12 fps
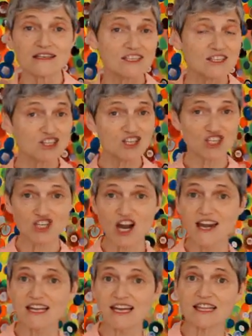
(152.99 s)
This is
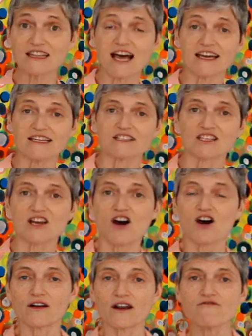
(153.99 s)
shining a light
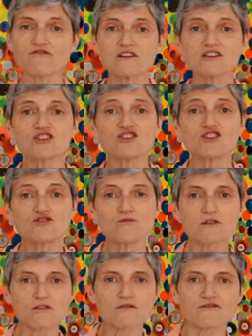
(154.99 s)
on everything to do
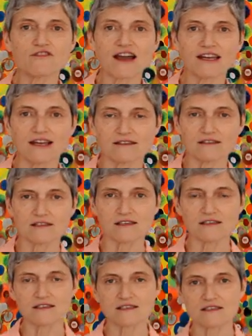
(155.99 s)
with your
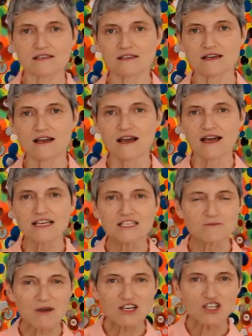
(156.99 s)
finances,
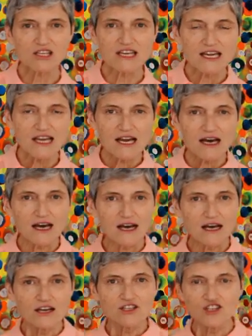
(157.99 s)
especially
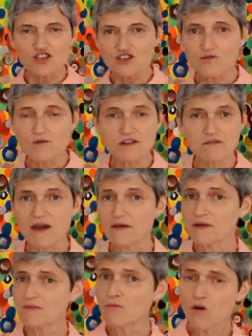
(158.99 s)
uh, to do with
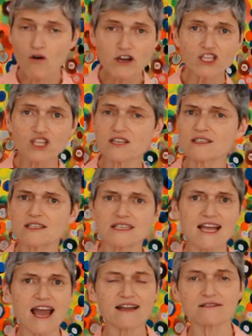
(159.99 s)
maybe mortgages,
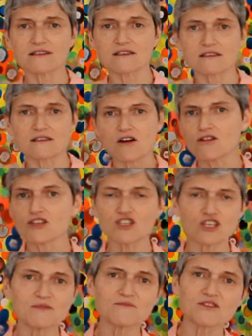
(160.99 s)
debts,
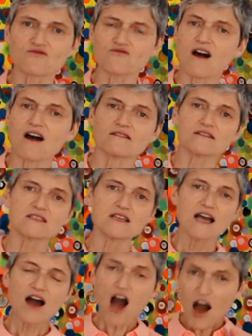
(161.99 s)
scholarships,
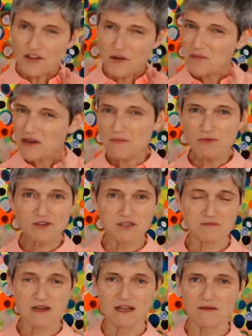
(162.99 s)
grants, other
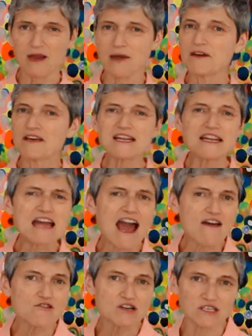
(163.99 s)
people's money, maybe an
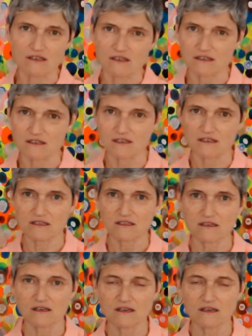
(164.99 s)
inheritance.